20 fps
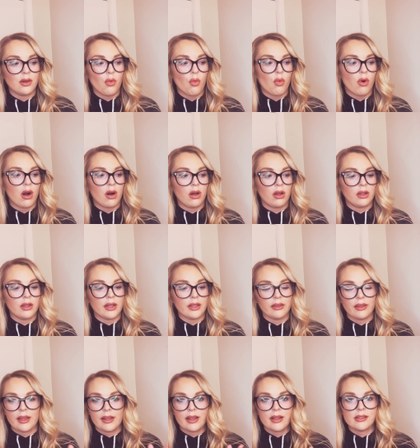well,
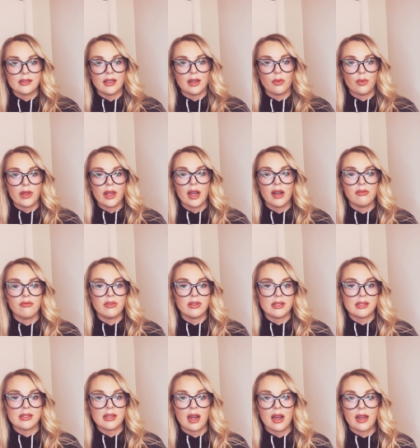like I said, we have
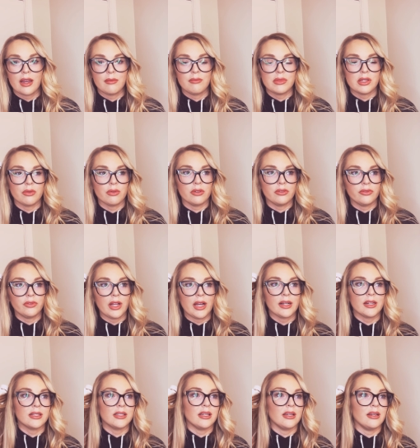this time to
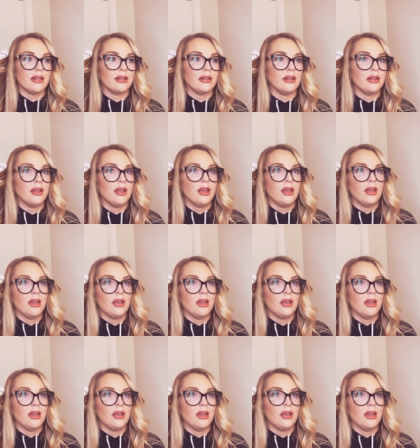reflect and,